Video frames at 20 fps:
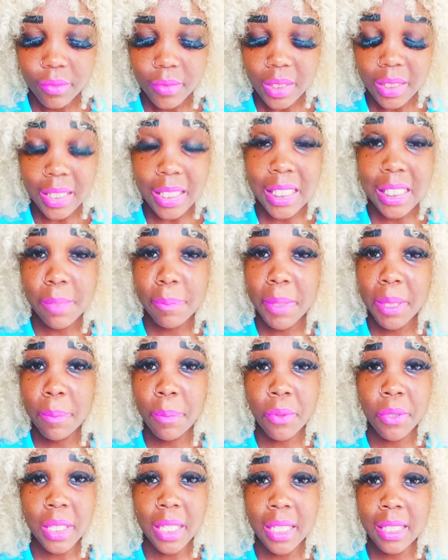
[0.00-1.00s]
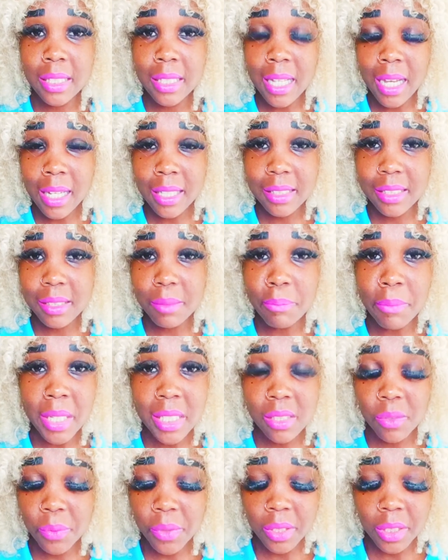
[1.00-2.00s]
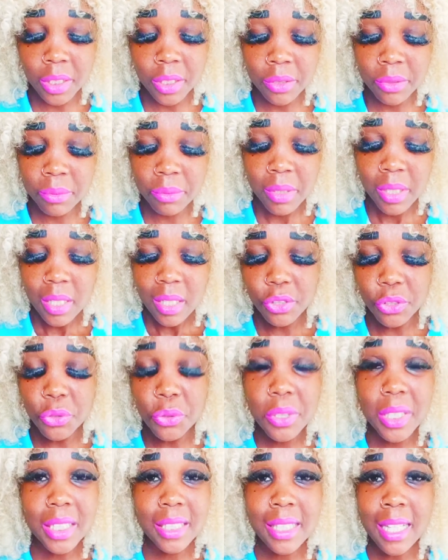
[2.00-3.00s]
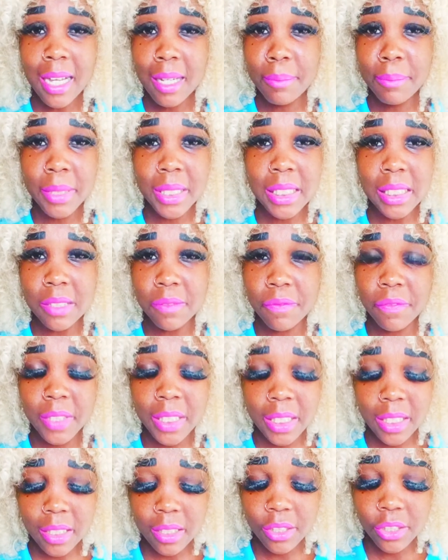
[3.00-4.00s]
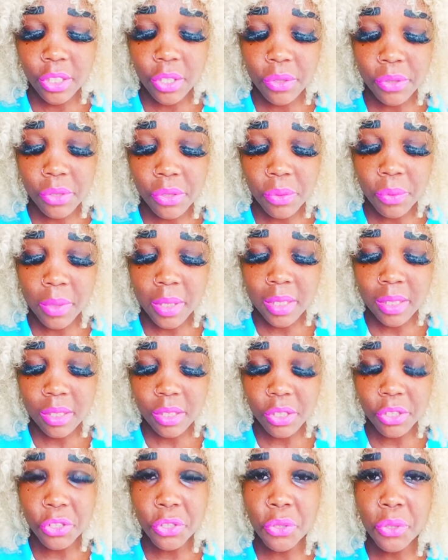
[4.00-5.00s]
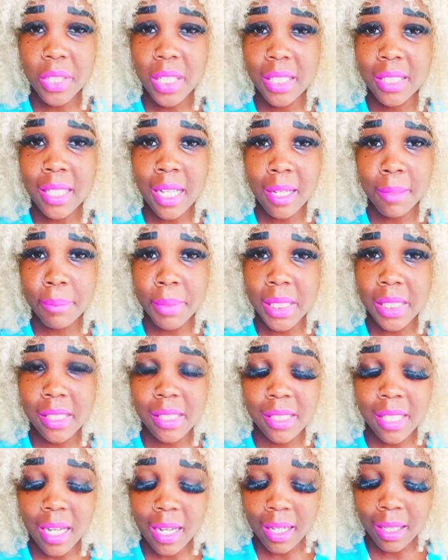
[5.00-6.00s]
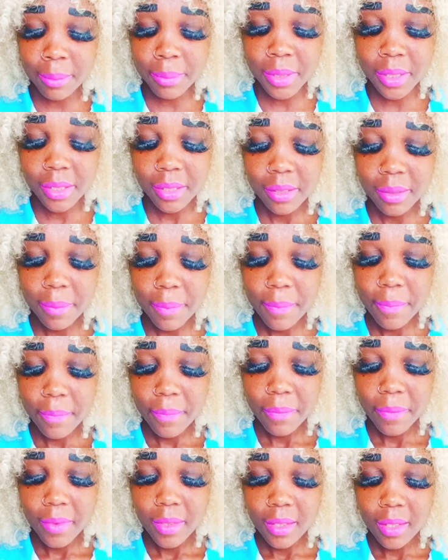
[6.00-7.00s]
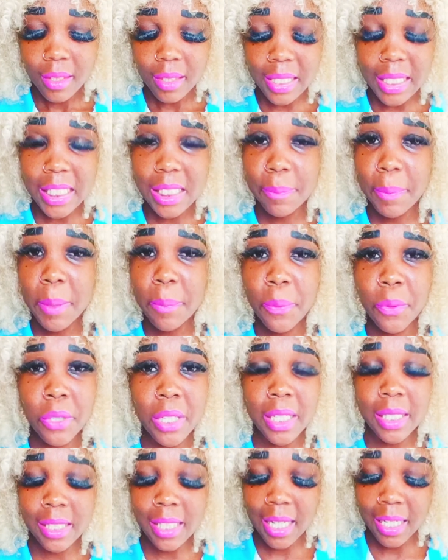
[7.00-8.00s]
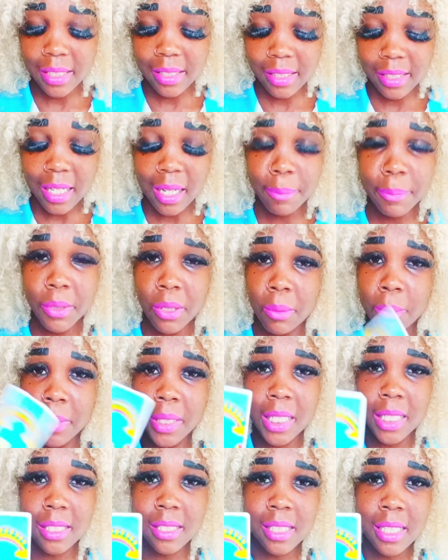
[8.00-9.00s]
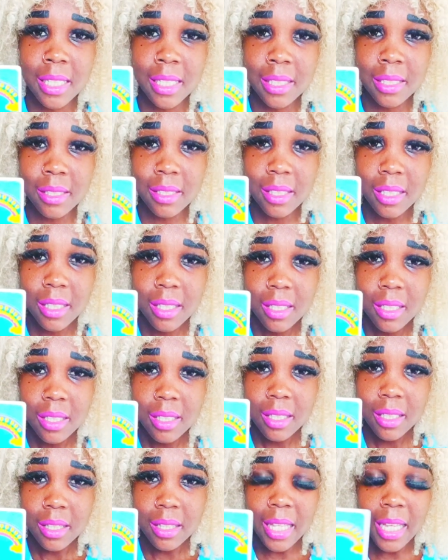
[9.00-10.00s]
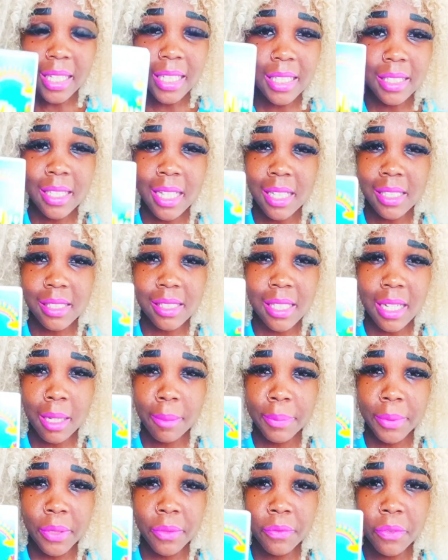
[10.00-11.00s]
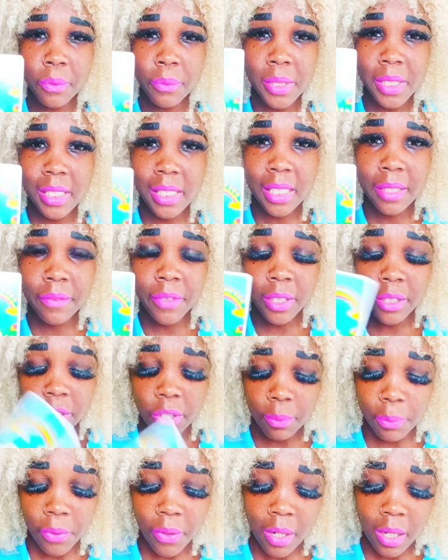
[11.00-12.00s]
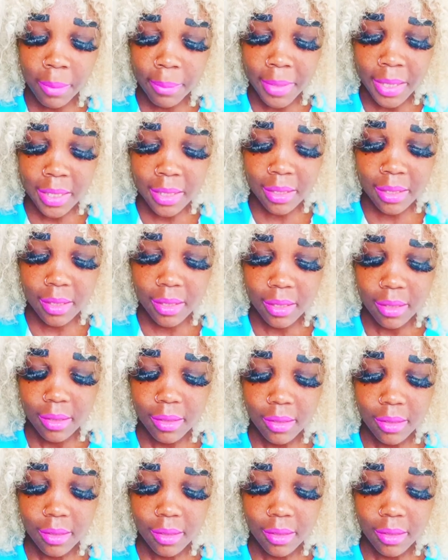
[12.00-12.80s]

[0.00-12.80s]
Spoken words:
these people cannot mess with you. You cannot be defeated, chosen ones. You cannot be stopped. These people cannot stop your blessings. They cannot stop you from receiving your promise